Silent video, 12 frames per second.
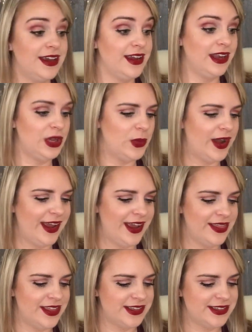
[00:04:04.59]

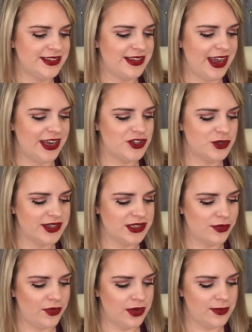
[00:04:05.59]
Anyway, this is a
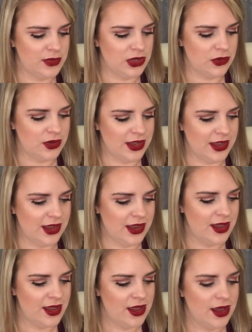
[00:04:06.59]
Trust Fund
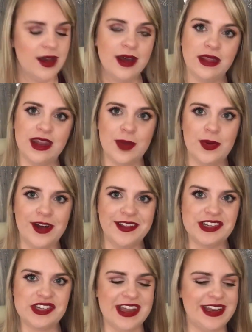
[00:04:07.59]
Beauty nail
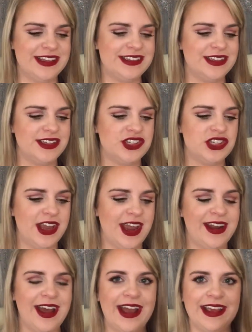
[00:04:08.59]
polish, and it's in the
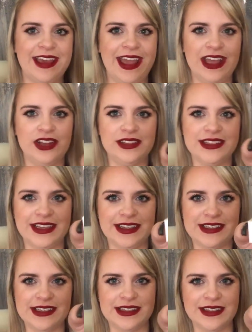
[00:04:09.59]
shade I Kaled
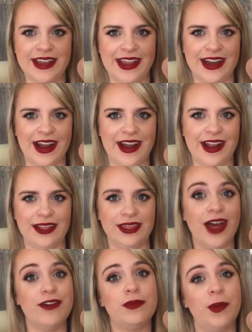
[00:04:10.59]
It, and I
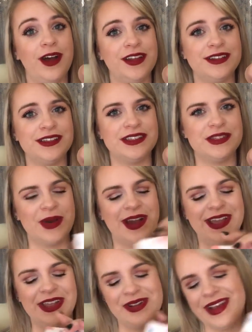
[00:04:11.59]
love puns, so
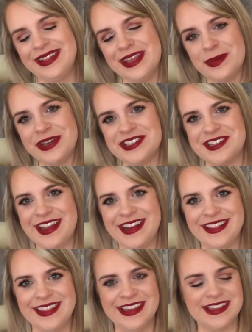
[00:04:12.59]
I greatly
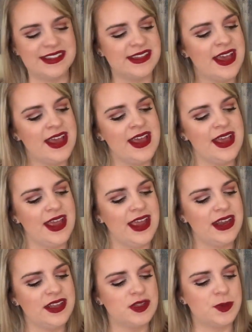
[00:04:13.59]
appreciated this. It
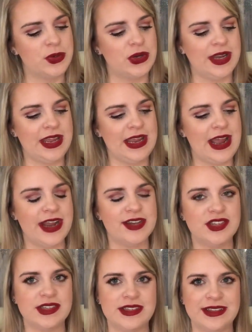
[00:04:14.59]
is pretty. I
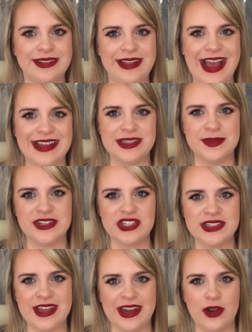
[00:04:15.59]
just, as I
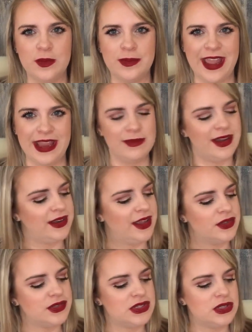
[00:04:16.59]
mentioned, I don't paint my
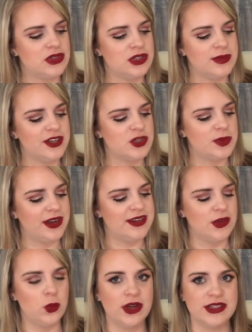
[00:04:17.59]
nails too, too much, but I
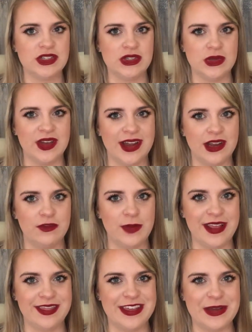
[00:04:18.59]
did want to kind of
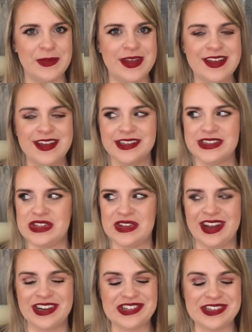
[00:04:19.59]
paint them so you
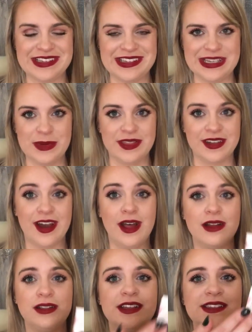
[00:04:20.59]
can actually see what the
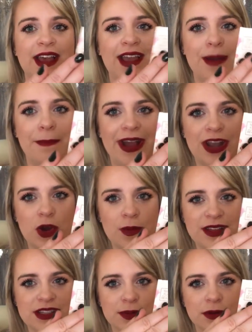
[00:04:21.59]
color looks like. I'm by no
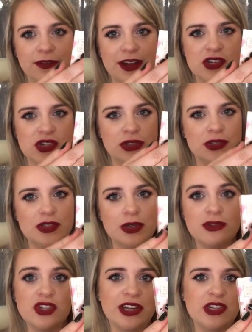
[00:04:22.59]
means a professional, so
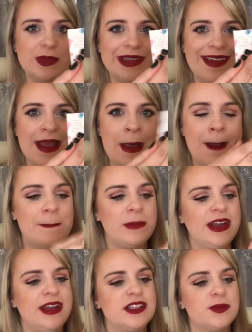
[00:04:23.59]
don't judge me, but
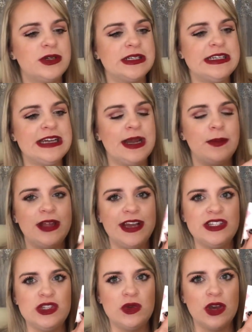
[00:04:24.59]
it is pretty. I
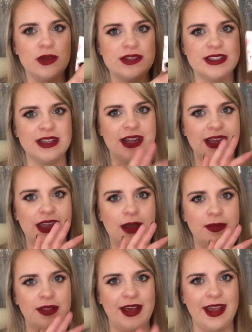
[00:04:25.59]
applied two coats, and then I
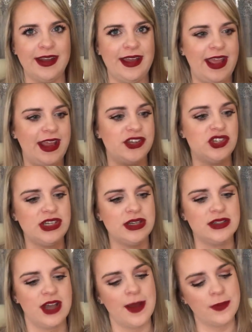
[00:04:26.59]
applied a sheer
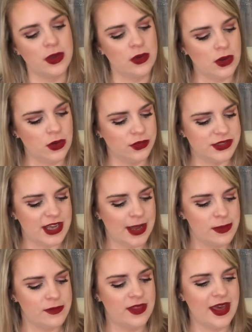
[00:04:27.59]
top coat over
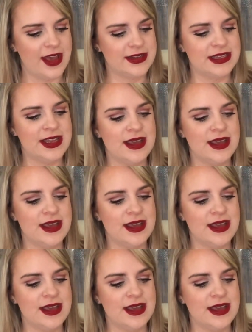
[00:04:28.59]
top of that.